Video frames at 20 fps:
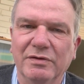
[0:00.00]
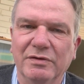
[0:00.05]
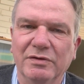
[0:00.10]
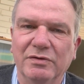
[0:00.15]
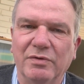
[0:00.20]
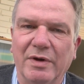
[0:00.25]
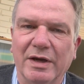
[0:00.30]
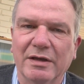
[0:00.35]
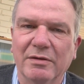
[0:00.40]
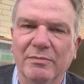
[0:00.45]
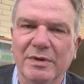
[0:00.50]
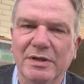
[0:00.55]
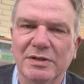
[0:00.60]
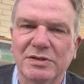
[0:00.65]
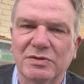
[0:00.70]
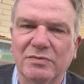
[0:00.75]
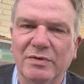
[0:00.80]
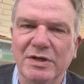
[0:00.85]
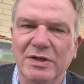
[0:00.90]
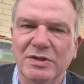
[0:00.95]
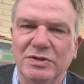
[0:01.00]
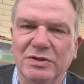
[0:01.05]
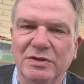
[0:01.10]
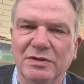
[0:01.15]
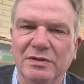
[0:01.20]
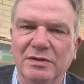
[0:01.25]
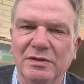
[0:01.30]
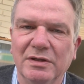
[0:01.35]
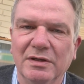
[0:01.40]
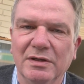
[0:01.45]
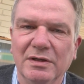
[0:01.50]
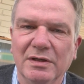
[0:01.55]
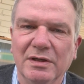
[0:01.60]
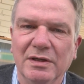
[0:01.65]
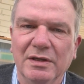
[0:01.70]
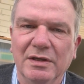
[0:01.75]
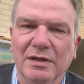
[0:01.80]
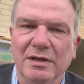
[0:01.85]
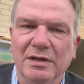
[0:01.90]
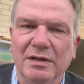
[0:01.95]
and Drug Administration
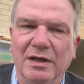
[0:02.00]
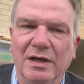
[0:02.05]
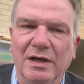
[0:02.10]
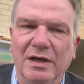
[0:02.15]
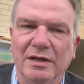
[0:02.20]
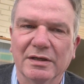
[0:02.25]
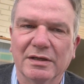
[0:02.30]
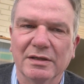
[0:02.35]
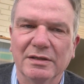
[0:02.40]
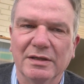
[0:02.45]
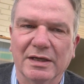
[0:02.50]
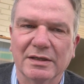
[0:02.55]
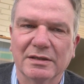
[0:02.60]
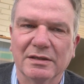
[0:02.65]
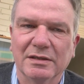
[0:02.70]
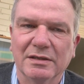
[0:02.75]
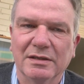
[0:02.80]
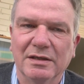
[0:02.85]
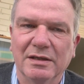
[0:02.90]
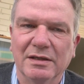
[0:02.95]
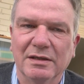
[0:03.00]
conducted